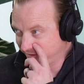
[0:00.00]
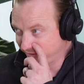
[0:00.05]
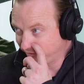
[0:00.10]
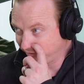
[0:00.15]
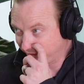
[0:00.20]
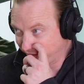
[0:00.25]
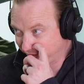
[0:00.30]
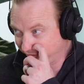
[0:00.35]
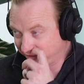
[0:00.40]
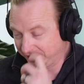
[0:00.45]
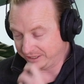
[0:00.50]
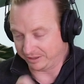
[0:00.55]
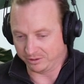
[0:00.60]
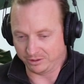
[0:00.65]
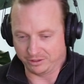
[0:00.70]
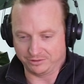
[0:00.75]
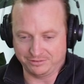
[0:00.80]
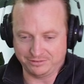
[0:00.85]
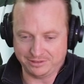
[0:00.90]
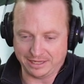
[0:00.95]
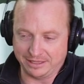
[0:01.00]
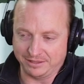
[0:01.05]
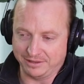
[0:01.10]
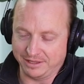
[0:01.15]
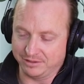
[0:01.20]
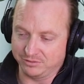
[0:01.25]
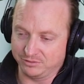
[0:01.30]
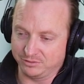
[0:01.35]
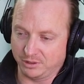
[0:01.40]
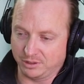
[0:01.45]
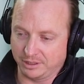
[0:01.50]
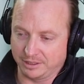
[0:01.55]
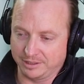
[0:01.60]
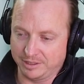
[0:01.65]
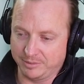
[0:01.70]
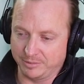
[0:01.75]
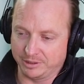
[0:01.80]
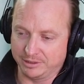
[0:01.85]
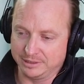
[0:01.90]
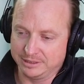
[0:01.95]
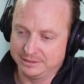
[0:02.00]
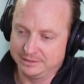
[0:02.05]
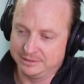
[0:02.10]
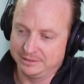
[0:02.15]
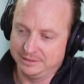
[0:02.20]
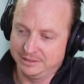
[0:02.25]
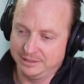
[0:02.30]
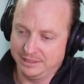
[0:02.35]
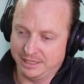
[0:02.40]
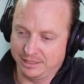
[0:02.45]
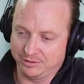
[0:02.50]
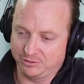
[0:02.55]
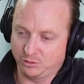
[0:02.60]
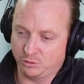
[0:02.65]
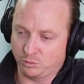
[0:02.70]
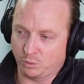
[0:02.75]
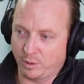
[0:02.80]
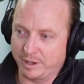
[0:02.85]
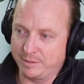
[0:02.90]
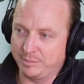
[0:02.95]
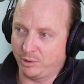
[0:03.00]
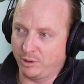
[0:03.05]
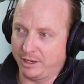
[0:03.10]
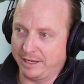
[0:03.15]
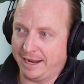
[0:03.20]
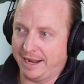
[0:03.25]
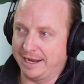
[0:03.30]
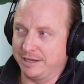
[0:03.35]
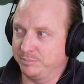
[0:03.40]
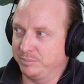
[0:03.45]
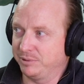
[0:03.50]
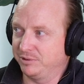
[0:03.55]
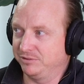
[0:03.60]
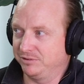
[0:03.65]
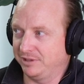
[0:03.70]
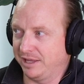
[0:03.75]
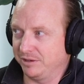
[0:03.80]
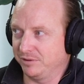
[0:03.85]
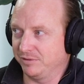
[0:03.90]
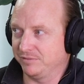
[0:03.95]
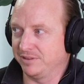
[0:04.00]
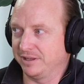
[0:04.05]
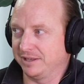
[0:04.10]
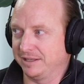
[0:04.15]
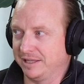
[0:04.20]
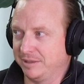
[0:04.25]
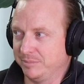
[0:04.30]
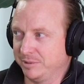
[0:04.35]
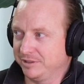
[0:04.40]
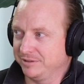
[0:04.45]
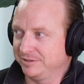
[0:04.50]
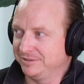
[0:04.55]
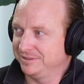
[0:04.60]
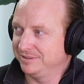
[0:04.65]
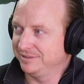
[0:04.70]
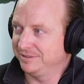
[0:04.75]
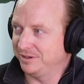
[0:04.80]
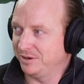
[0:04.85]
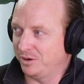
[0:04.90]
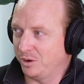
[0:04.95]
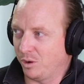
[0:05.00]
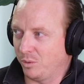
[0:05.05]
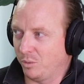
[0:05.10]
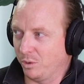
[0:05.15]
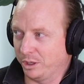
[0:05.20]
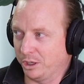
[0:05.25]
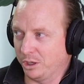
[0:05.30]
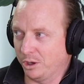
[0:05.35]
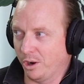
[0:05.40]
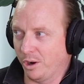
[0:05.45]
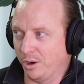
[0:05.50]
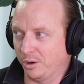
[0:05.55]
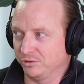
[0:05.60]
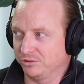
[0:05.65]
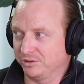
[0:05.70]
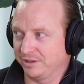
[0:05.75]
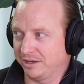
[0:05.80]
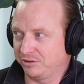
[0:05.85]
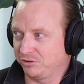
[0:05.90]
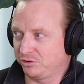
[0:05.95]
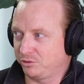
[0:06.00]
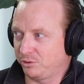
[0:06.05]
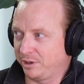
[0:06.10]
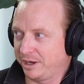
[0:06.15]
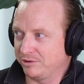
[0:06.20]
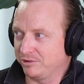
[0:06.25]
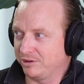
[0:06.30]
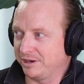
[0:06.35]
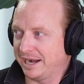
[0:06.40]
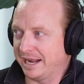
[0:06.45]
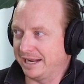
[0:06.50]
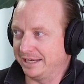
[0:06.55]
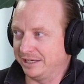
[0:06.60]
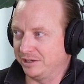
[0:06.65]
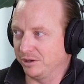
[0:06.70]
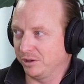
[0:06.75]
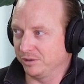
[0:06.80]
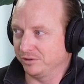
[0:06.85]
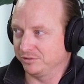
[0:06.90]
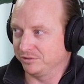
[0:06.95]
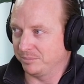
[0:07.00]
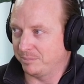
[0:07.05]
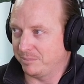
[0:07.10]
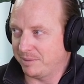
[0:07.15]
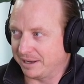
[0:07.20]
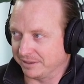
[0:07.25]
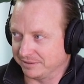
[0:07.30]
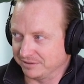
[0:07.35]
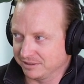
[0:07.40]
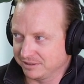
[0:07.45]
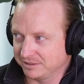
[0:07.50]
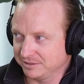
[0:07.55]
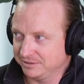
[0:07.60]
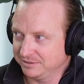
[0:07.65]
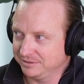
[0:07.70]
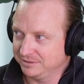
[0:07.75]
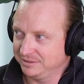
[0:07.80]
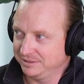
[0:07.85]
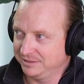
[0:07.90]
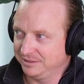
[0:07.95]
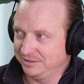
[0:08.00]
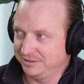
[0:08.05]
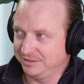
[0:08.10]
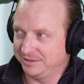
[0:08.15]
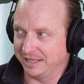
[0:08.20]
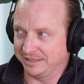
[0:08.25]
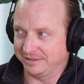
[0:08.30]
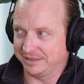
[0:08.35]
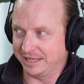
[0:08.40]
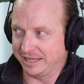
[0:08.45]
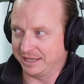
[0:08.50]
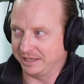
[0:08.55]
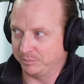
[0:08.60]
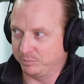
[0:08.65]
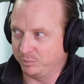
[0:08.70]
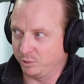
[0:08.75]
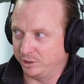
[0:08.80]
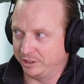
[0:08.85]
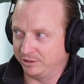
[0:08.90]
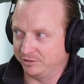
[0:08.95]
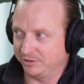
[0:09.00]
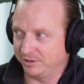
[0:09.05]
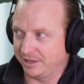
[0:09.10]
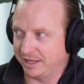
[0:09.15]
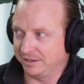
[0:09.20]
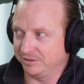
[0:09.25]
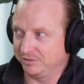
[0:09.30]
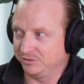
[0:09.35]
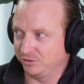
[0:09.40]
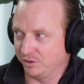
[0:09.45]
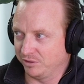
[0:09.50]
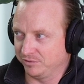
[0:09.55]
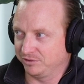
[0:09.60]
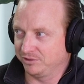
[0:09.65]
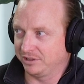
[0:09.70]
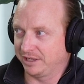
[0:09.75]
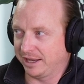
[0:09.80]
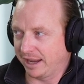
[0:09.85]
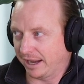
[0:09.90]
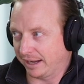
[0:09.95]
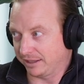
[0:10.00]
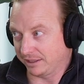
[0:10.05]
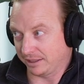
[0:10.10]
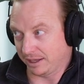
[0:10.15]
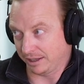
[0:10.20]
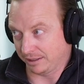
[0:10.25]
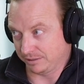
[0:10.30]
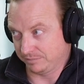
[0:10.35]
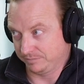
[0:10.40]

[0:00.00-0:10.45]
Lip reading: So let's say you've got a $10,000 limit, it's 3.8% of the limit, not what you owe. So that's $380 a month that they're going to put into that servicing calculator.